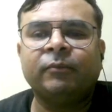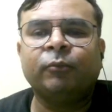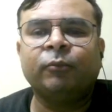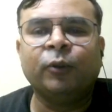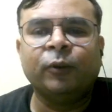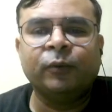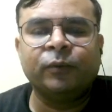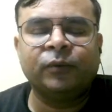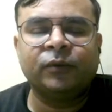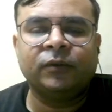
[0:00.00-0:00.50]

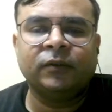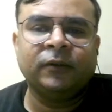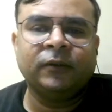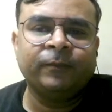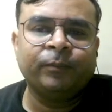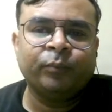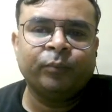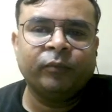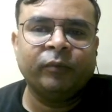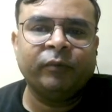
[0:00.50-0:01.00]
moves.
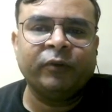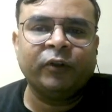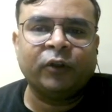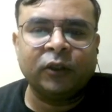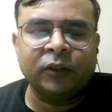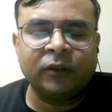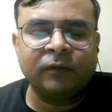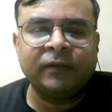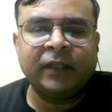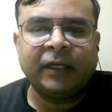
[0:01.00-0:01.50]

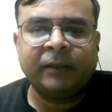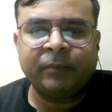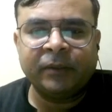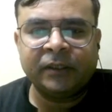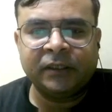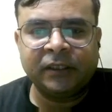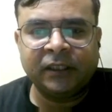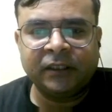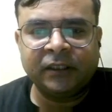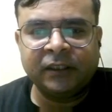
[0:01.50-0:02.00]
Because of that
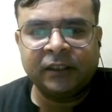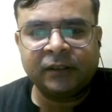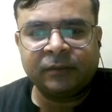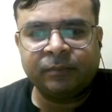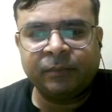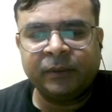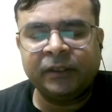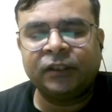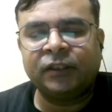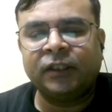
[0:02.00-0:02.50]
pressure, this
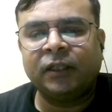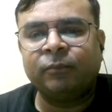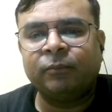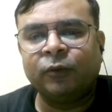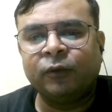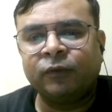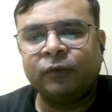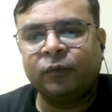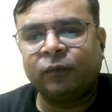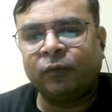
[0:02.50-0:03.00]
piston
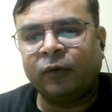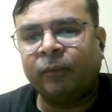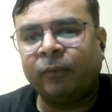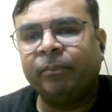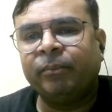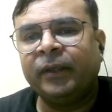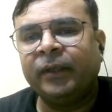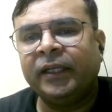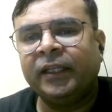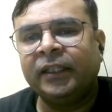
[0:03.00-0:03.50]
moves
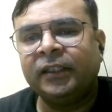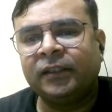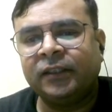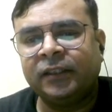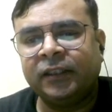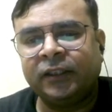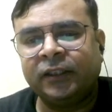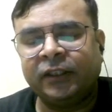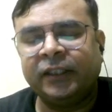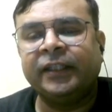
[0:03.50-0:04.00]
from
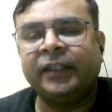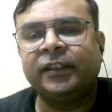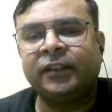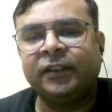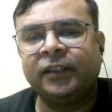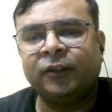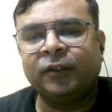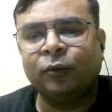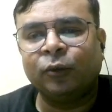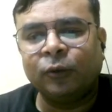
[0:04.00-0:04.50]
BDC
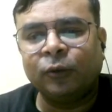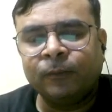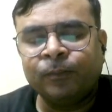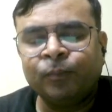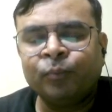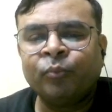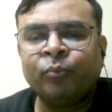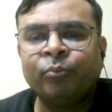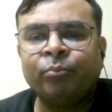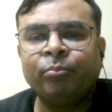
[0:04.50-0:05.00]
TDC to
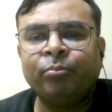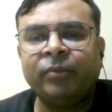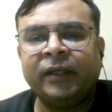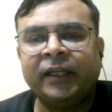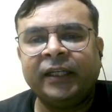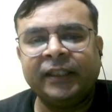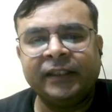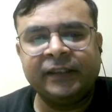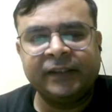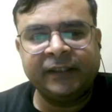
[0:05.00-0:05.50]

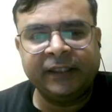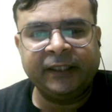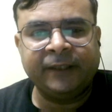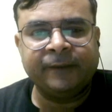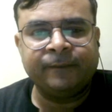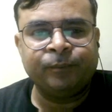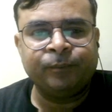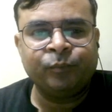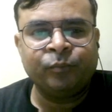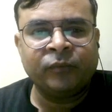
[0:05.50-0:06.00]

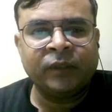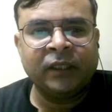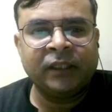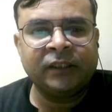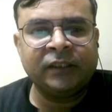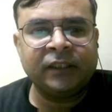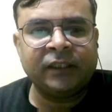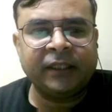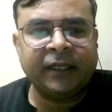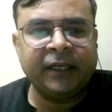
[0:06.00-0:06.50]
BDC, is
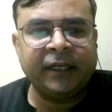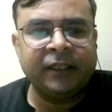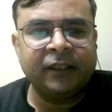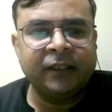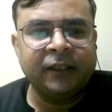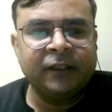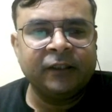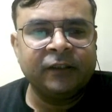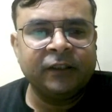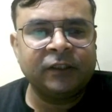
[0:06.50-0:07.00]
it right?
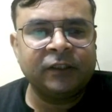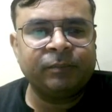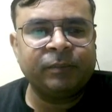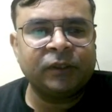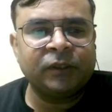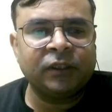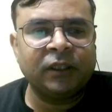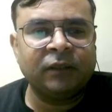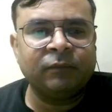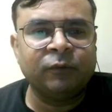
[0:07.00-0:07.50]
This
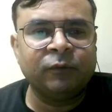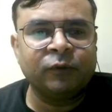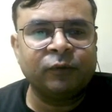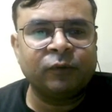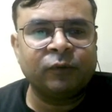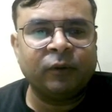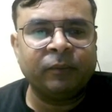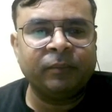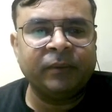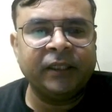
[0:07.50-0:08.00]
piston moves
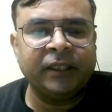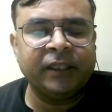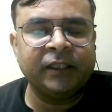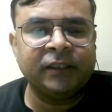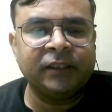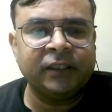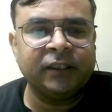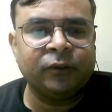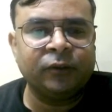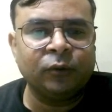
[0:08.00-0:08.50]
from
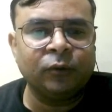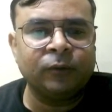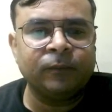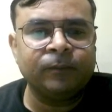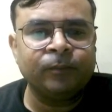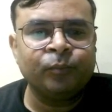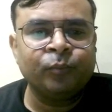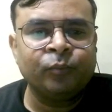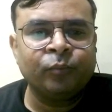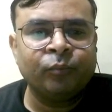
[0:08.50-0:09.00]
TDC to
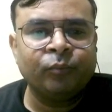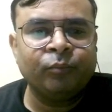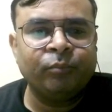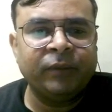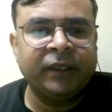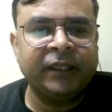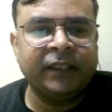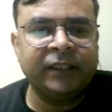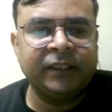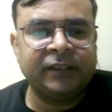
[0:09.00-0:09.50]

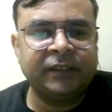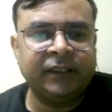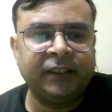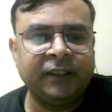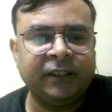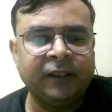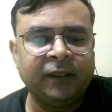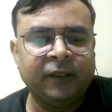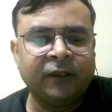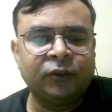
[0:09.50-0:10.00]

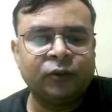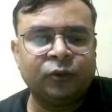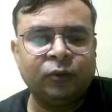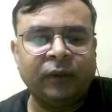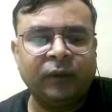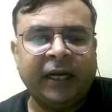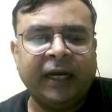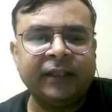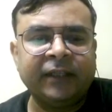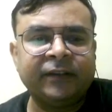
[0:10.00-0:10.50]
BDC. So
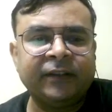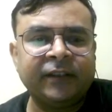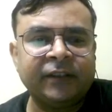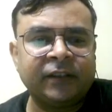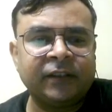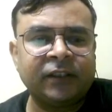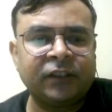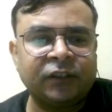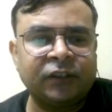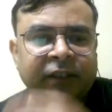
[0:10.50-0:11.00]
at this
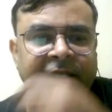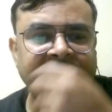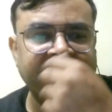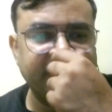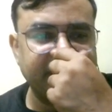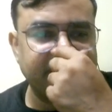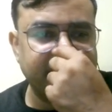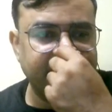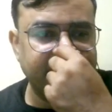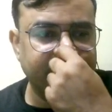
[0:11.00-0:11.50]

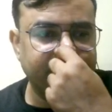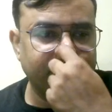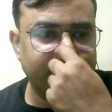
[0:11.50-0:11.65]
stage